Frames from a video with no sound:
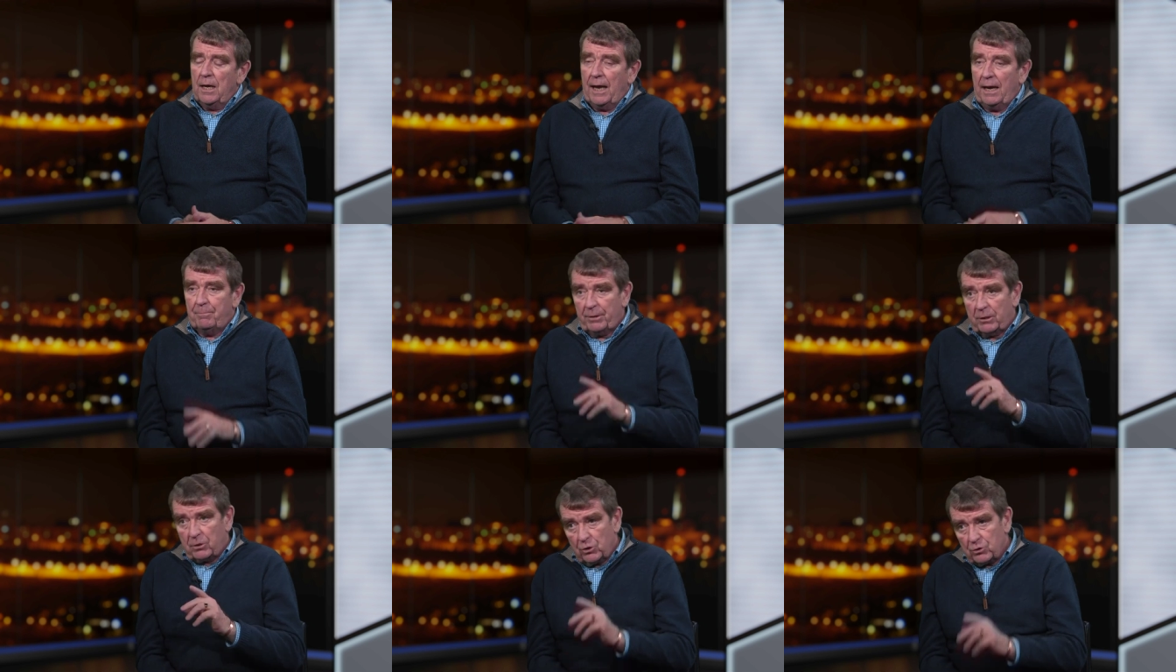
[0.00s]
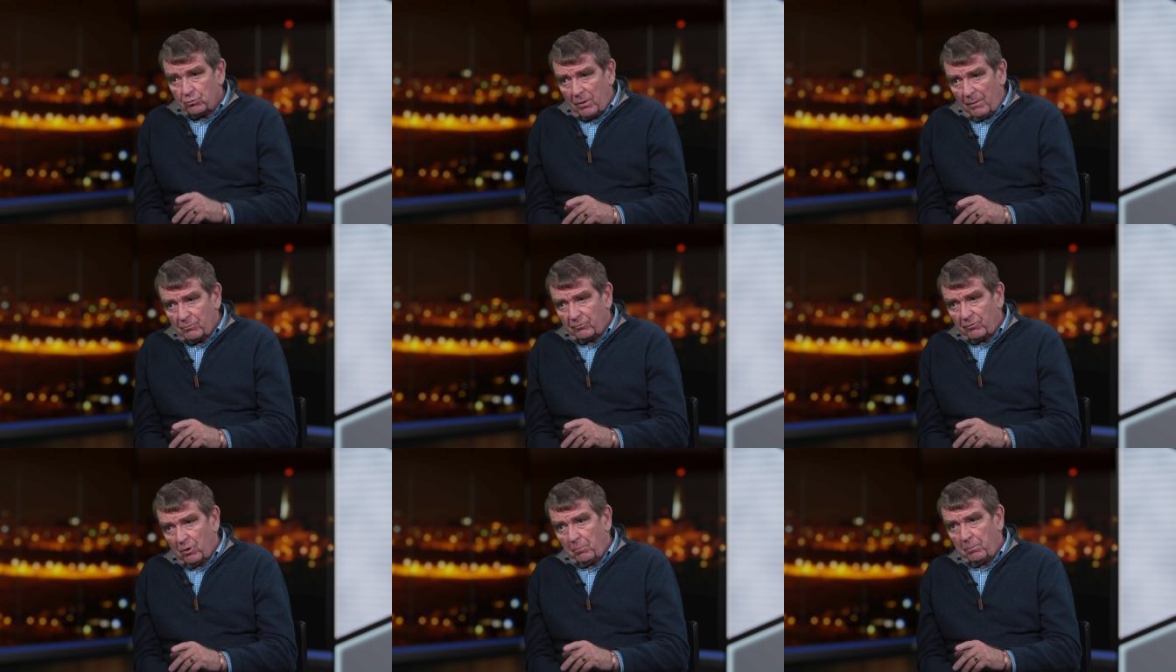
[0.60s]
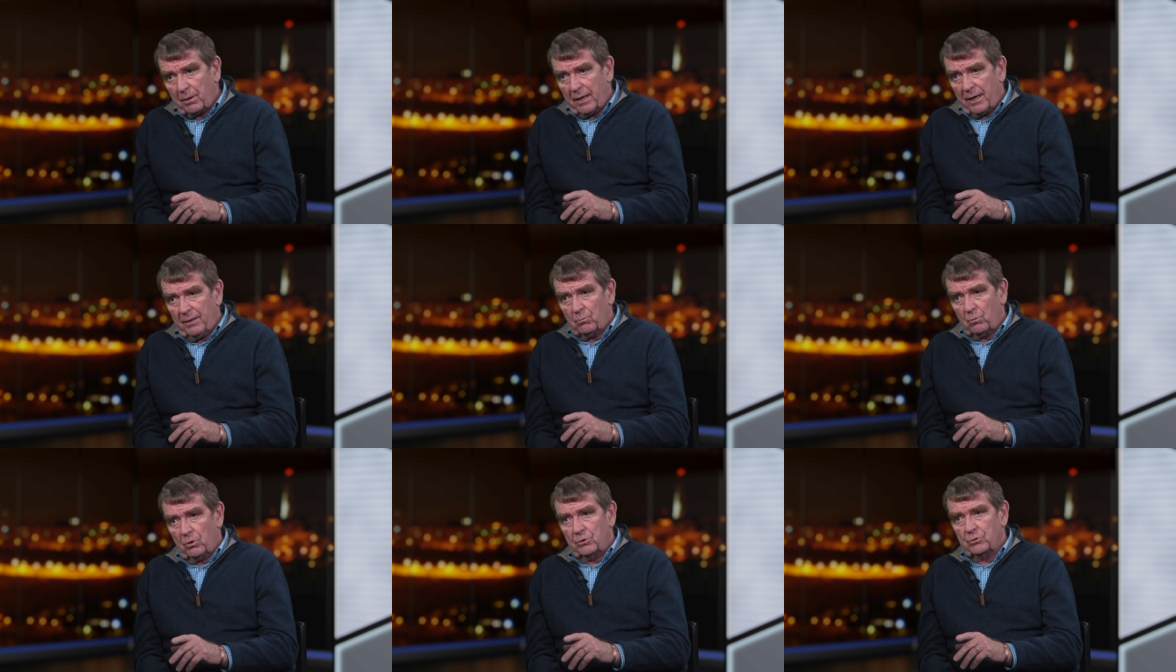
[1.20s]
And because Rumsfeld's
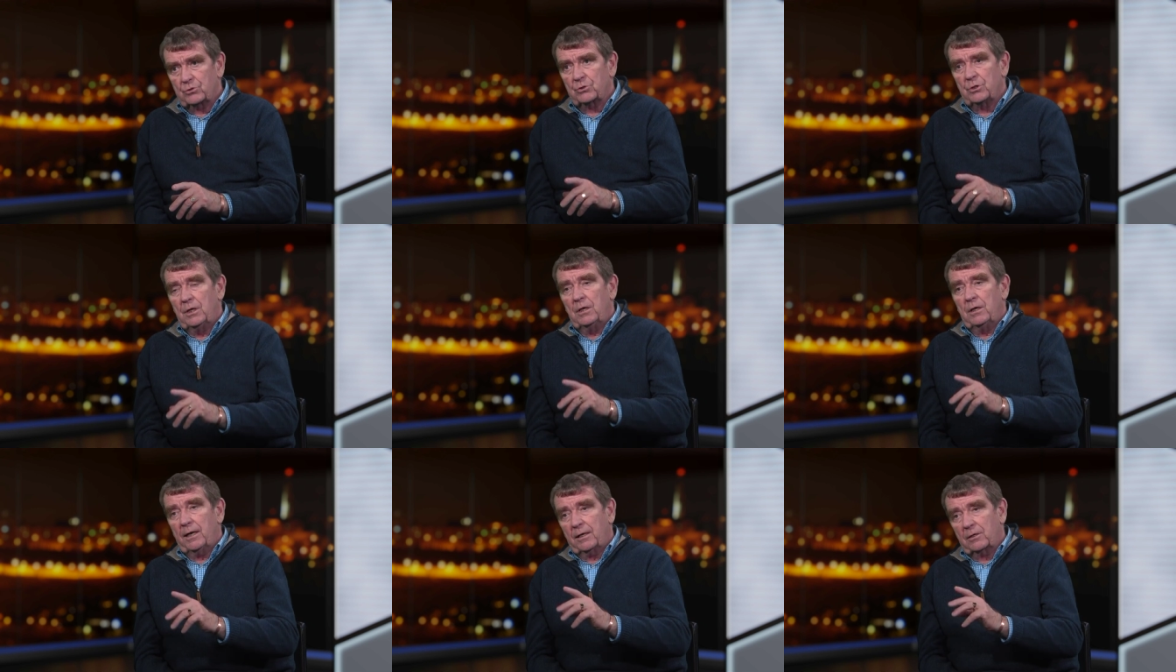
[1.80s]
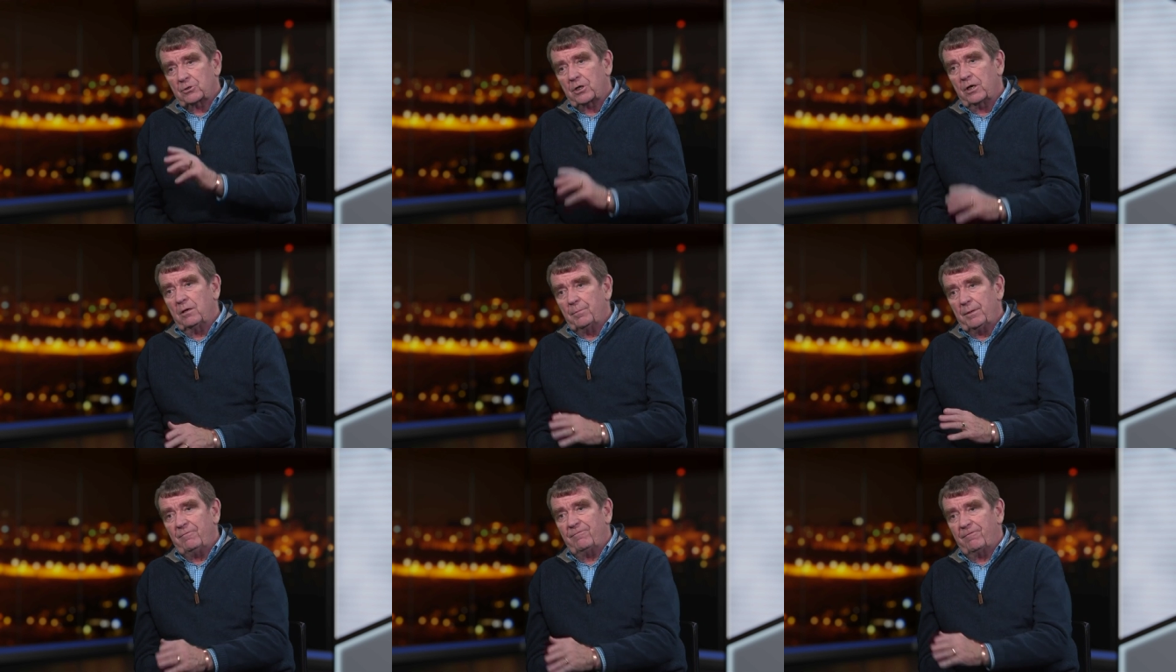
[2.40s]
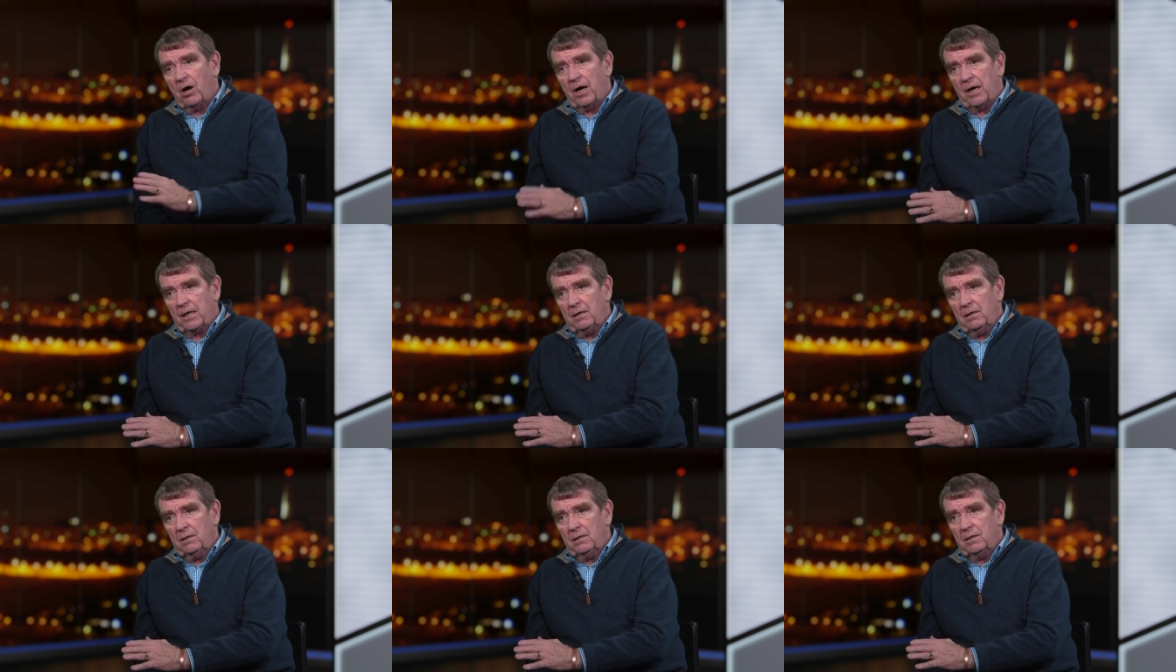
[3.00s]
plan was it's going to be
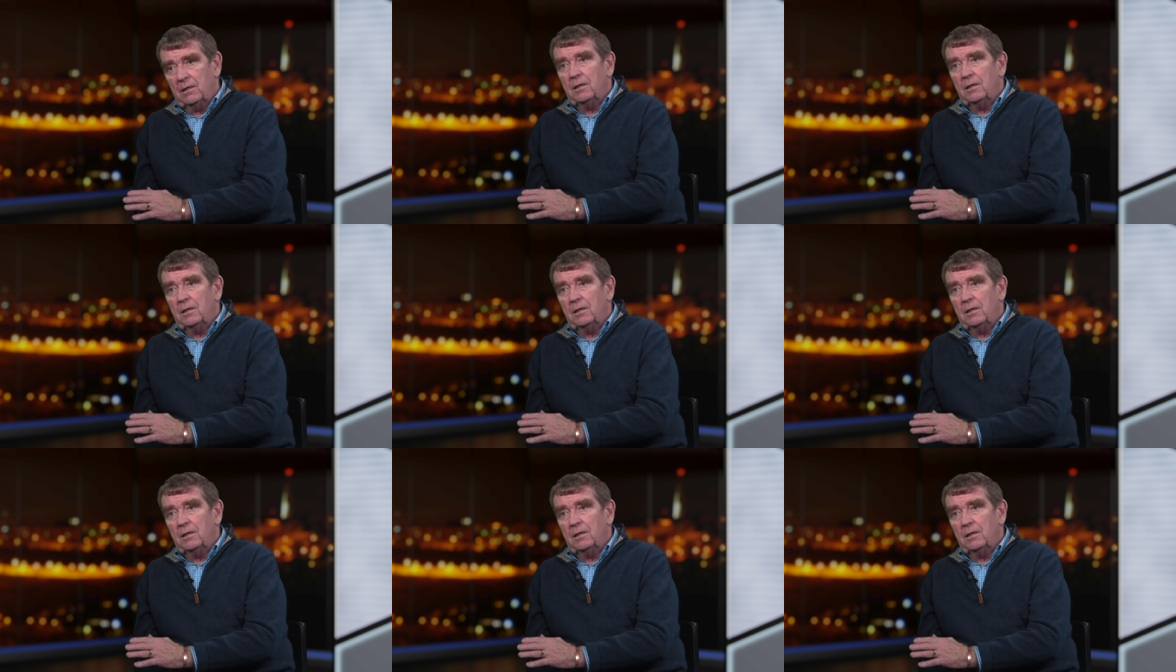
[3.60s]
fine,